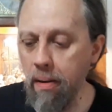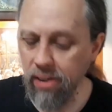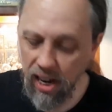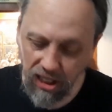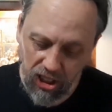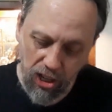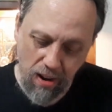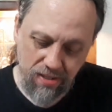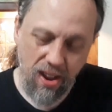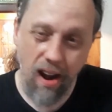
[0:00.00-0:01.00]
taste to
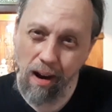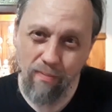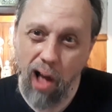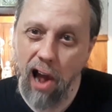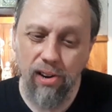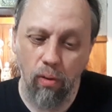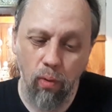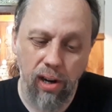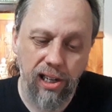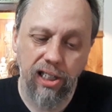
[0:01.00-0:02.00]
it that I don't
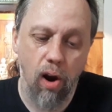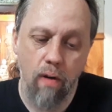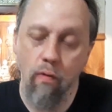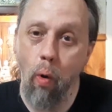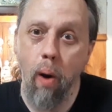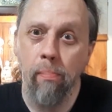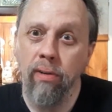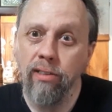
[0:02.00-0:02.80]
really care for.